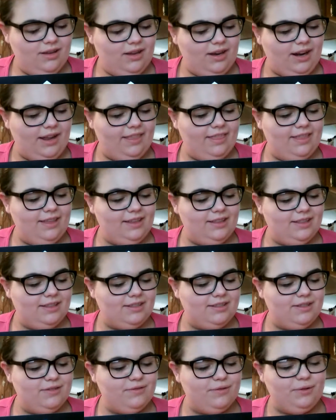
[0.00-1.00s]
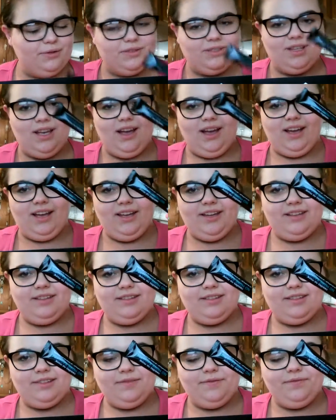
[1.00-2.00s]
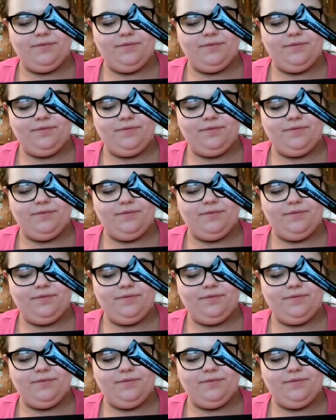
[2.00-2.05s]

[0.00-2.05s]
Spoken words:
I think this is full size.